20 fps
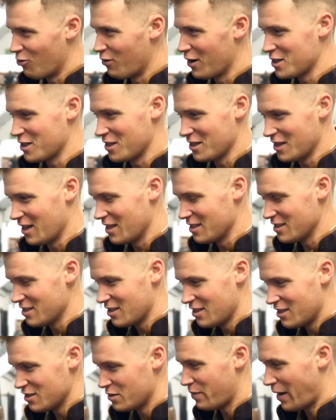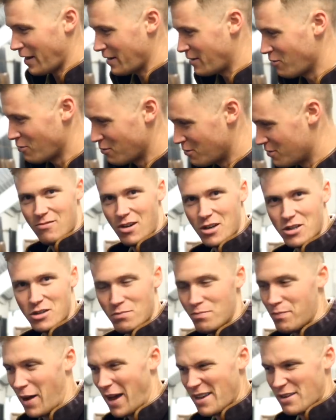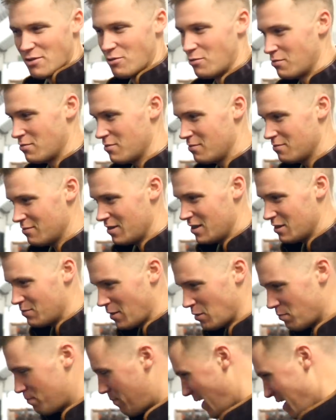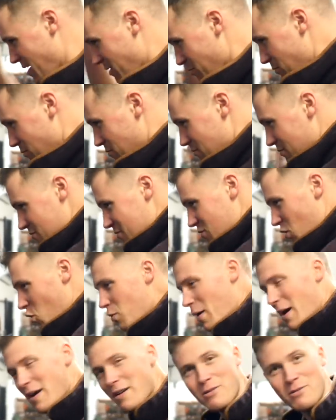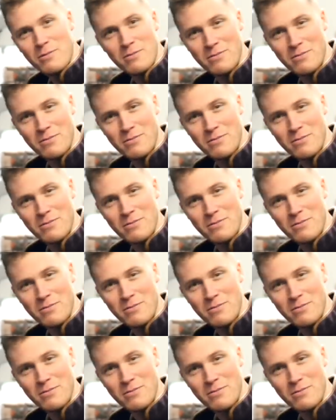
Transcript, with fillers: Russian guns, it's a Baikal. Russian Baikal, is much Baikal. All Baikal.